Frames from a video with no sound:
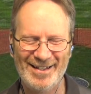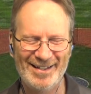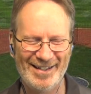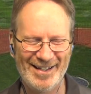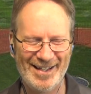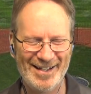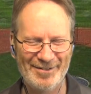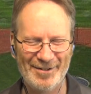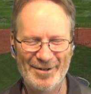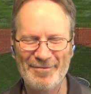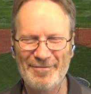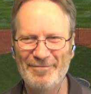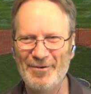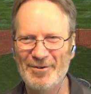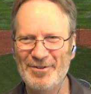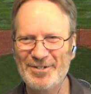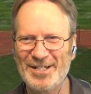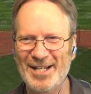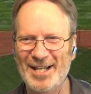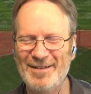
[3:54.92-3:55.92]
and we uh,
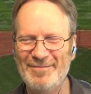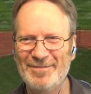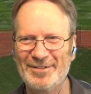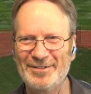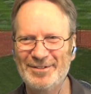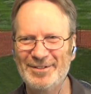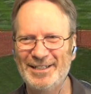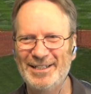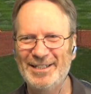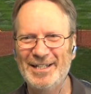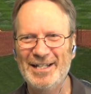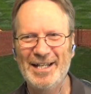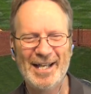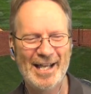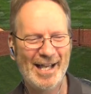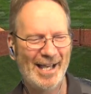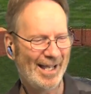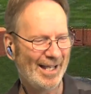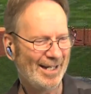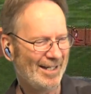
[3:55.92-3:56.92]
forced game three.
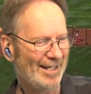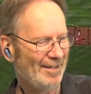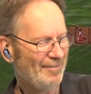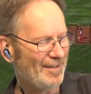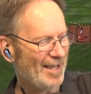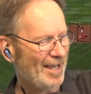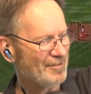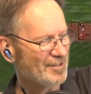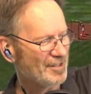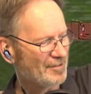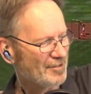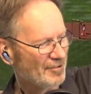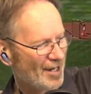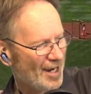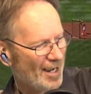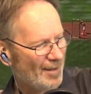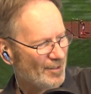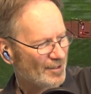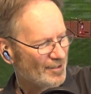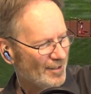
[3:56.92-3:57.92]
And uh, if you haven't
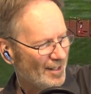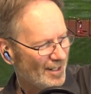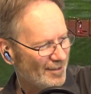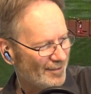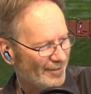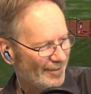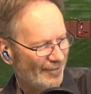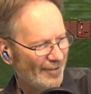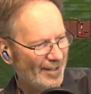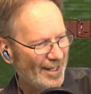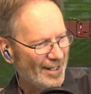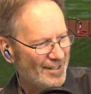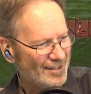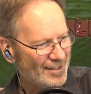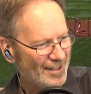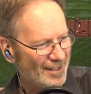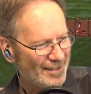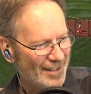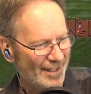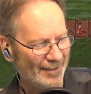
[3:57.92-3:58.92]
subscribed, it's right here on the right.
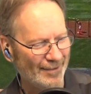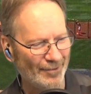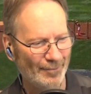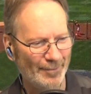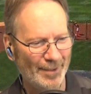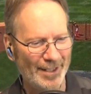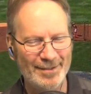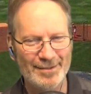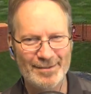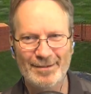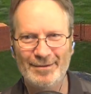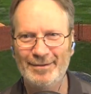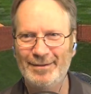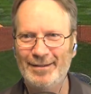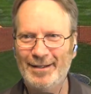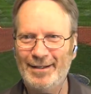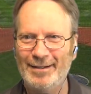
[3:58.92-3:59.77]
Just hit that little button. It's all you got to